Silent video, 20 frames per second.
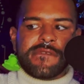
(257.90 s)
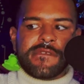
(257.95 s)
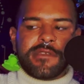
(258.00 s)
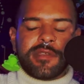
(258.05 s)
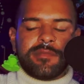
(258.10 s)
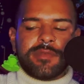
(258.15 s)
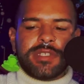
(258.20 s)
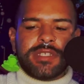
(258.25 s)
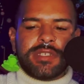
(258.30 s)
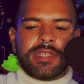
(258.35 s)

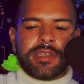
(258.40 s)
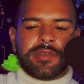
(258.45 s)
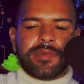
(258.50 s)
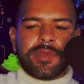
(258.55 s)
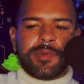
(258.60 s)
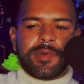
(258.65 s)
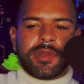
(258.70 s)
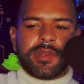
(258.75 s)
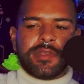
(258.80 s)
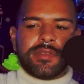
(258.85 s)
which deck
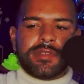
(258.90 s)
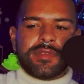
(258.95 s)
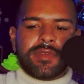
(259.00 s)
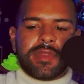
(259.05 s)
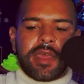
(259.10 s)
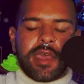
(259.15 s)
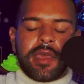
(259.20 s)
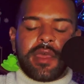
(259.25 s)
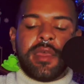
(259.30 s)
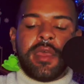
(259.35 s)
we want to use for
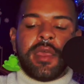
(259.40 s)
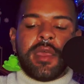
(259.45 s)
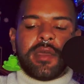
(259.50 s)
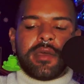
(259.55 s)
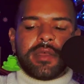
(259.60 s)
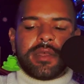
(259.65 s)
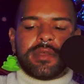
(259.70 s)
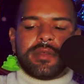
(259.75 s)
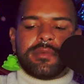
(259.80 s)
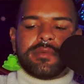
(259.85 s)
that?
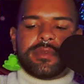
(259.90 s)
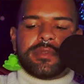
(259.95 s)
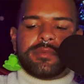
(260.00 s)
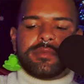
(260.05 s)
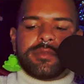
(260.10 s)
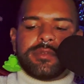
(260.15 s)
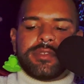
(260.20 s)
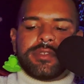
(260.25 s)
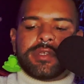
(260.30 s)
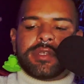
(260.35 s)
Uh, we'll
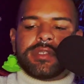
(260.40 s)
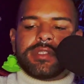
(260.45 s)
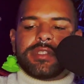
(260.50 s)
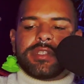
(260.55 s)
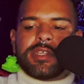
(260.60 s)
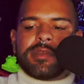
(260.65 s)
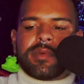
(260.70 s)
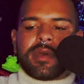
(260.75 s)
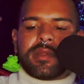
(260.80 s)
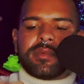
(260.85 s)

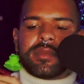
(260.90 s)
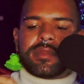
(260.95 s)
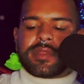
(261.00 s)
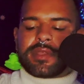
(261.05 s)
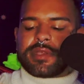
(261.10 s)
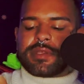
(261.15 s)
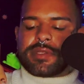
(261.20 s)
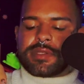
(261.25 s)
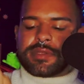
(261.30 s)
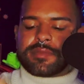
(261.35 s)
continue on with
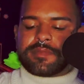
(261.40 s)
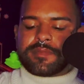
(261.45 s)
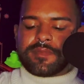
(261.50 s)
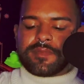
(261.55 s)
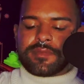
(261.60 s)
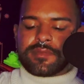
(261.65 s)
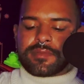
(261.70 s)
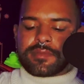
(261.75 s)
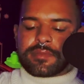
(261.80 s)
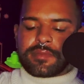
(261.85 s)
this.
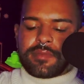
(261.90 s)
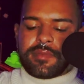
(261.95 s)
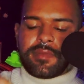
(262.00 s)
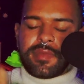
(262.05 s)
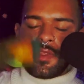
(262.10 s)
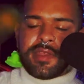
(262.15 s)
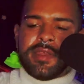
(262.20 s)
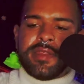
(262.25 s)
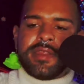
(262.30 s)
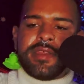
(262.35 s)

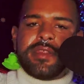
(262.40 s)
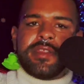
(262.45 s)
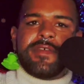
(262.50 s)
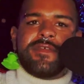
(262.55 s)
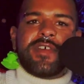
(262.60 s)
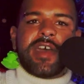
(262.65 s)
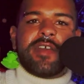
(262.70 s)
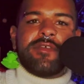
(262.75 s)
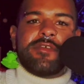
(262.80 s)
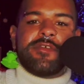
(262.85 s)
And then the
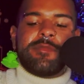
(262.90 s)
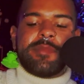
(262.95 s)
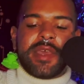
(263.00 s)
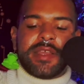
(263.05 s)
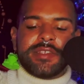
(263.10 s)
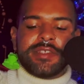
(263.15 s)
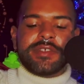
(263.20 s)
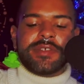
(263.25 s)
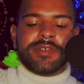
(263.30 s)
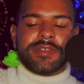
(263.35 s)
Five of
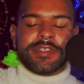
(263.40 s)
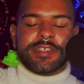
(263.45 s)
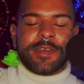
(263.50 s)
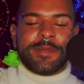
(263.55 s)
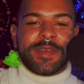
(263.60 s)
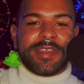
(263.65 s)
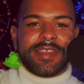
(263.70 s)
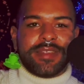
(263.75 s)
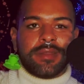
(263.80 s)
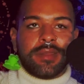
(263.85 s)
Pentacles
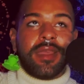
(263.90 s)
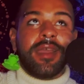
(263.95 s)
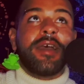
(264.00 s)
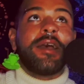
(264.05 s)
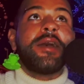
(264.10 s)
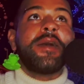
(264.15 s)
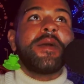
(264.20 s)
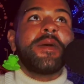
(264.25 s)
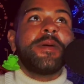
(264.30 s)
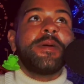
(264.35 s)
coming in here.
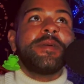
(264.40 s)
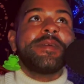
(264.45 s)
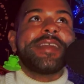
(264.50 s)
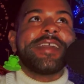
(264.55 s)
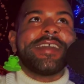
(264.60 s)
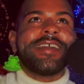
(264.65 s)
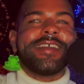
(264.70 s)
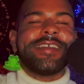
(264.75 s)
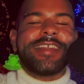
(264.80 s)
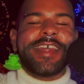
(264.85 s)

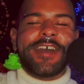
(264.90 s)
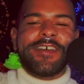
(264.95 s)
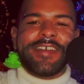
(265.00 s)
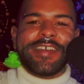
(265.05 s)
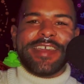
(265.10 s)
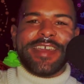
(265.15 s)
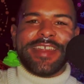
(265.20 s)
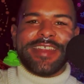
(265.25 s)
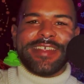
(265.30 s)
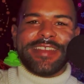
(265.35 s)
Okay, now I
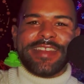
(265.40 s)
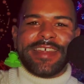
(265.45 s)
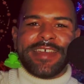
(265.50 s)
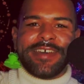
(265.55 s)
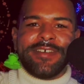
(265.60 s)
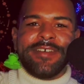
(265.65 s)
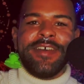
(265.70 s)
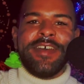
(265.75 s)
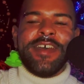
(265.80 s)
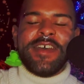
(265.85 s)
get it
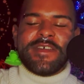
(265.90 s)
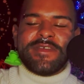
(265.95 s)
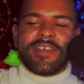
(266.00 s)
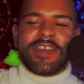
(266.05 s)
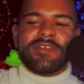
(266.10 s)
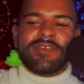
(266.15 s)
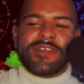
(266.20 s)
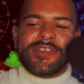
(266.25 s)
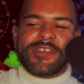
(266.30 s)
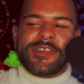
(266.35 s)
now.
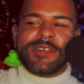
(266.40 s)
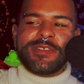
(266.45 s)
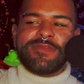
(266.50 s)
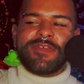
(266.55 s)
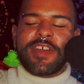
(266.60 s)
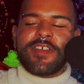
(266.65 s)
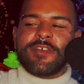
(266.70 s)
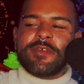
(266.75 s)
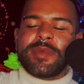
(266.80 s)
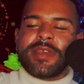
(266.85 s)
Five of Earth,
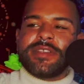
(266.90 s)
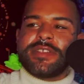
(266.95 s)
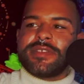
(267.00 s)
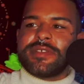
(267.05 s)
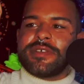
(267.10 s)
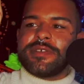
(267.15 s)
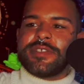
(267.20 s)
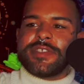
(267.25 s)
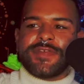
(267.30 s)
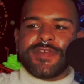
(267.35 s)
Five of
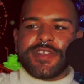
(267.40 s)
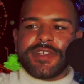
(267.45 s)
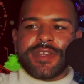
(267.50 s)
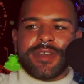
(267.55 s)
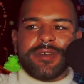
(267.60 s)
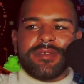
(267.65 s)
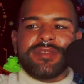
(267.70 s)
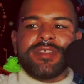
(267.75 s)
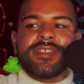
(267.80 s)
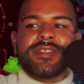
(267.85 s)
Pentacles,
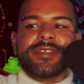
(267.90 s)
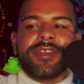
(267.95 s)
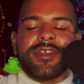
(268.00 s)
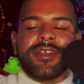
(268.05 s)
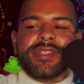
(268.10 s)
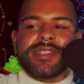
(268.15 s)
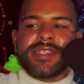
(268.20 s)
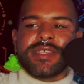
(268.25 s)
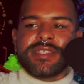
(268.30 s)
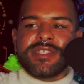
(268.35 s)
Virgo. This
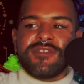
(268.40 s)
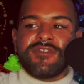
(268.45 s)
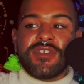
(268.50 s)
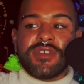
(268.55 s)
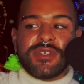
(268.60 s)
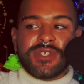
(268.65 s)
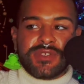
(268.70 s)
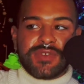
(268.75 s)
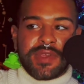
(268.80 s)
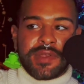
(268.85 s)
card says
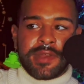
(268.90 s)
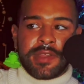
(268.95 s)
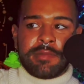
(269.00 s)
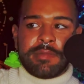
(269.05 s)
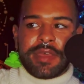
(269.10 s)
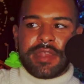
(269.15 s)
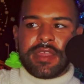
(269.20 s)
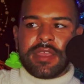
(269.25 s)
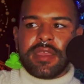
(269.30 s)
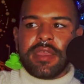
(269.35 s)
fear surrounding
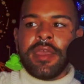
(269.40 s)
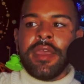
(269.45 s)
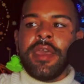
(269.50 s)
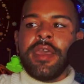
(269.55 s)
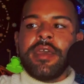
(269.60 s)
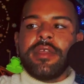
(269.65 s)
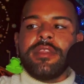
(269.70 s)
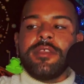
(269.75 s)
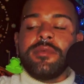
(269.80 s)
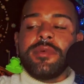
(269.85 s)
money,
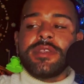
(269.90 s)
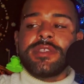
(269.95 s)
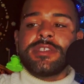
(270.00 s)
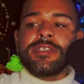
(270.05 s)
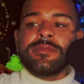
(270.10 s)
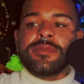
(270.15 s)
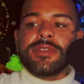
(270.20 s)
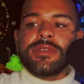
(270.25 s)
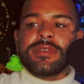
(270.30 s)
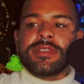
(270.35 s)
the
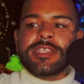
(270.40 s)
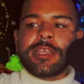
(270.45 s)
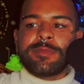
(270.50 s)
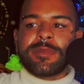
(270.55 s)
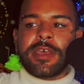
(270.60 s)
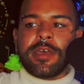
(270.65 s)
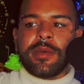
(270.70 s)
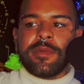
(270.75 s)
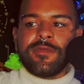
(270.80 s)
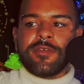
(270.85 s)
wisdom to accept
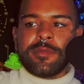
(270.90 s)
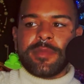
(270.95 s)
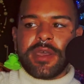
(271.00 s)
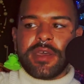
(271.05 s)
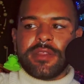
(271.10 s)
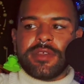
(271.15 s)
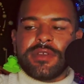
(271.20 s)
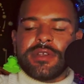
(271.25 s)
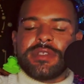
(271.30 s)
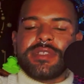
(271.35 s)
help from
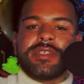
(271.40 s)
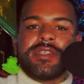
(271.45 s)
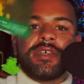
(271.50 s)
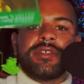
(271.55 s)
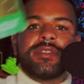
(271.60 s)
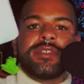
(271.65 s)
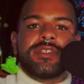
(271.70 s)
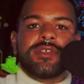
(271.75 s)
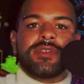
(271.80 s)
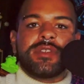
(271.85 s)
others, and
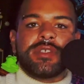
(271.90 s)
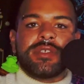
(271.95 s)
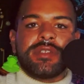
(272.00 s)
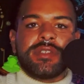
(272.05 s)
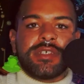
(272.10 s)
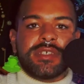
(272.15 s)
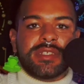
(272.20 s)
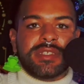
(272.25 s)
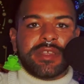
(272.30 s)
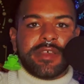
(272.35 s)

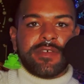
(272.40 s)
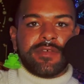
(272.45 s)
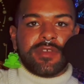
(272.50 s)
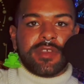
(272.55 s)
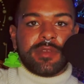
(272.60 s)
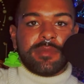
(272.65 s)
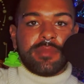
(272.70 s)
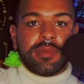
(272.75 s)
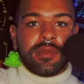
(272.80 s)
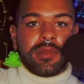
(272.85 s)
uncertain
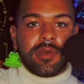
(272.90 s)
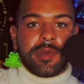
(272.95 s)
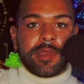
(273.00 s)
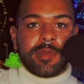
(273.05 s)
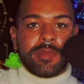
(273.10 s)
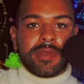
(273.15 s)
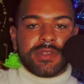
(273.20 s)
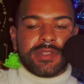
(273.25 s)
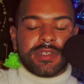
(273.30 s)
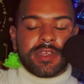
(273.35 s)

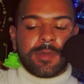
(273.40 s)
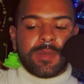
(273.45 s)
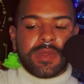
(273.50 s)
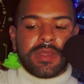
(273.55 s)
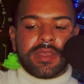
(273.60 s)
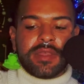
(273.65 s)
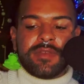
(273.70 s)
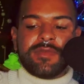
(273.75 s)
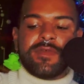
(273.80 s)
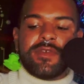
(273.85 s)
self-employment
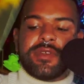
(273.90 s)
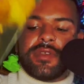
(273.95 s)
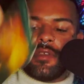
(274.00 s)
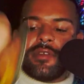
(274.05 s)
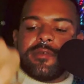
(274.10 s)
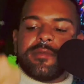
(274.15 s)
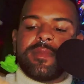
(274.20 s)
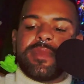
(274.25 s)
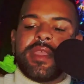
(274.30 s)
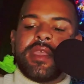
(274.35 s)
coming in for
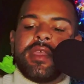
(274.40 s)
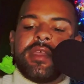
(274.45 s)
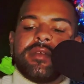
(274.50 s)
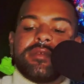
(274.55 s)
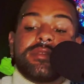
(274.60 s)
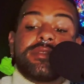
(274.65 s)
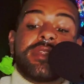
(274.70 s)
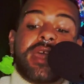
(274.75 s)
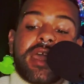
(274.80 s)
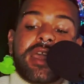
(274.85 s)
you.
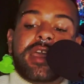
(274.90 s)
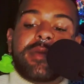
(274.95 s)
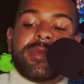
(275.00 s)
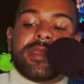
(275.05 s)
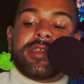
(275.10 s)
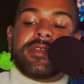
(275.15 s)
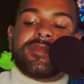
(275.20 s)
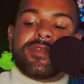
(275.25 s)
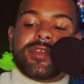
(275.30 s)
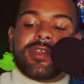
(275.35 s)
Well, not
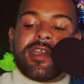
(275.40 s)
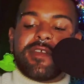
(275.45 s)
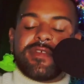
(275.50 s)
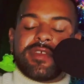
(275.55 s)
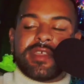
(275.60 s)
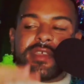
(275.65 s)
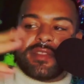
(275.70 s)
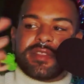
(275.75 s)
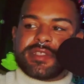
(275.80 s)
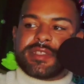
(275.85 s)
coming in for you. I
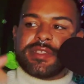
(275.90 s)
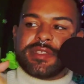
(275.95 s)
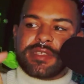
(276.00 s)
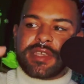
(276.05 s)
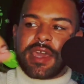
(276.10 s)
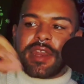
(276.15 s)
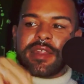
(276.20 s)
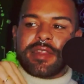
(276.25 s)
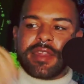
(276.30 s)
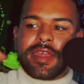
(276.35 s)
feel like this is
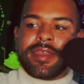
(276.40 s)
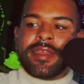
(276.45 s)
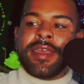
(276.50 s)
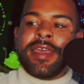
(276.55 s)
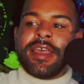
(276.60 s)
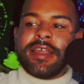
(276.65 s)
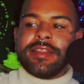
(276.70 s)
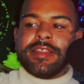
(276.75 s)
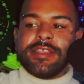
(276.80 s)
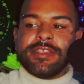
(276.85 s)
kind of like
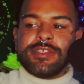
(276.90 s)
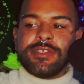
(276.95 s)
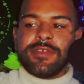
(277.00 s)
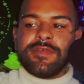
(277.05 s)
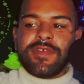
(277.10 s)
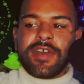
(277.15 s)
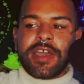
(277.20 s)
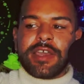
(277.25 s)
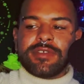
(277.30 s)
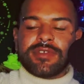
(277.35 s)
these two
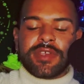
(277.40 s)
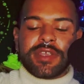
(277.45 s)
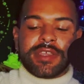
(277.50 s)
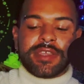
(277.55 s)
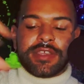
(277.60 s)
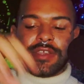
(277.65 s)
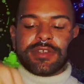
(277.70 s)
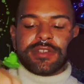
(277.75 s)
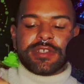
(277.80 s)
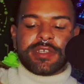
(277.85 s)
fives right
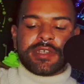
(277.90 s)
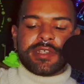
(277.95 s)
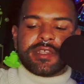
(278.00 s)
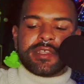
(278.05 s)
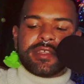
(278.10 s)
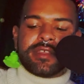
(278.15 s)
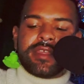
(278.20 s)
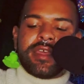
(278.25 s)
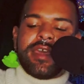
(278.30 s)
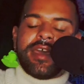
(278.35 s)
here,
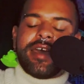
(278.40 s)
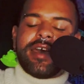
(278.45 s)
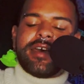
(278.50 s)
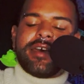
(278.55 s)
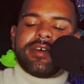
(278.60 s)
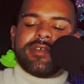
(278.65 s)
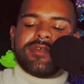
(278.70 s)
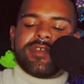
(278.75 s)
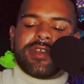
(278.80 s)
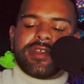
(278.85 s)
darling,
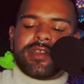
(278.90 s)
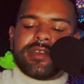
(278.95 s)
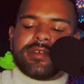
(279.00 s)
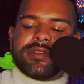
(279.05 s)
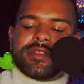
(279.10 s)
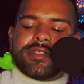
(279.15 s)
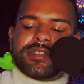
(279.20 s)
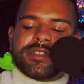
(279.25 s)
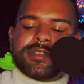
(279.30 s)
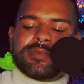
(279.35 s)
uh, Virgo.
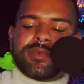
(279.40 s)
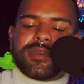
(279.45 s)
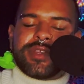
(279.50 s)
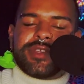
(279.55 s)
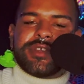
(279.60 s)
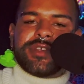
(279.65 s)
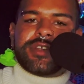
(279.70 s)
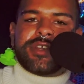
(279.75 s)
This is where your